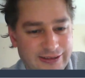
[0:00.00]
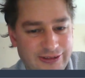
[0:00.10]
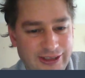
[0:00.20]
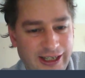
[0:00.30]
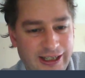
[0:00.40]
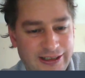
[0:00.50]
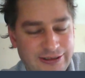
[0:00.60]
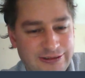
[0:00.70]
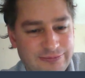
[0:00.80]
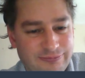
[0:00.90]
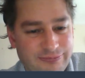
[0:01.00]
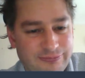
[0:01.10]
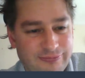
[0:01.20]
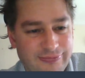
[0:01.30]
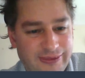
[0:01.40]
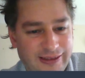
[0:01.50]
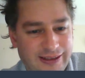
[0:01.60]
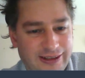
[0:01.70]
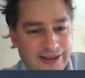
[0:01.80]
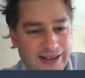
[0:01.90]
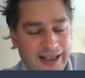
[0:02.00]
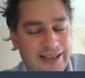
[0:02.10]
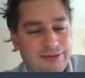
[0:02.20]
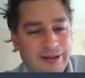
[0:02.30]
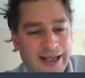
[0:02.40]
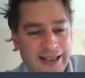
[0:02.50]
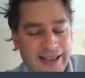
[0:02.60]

so anyway,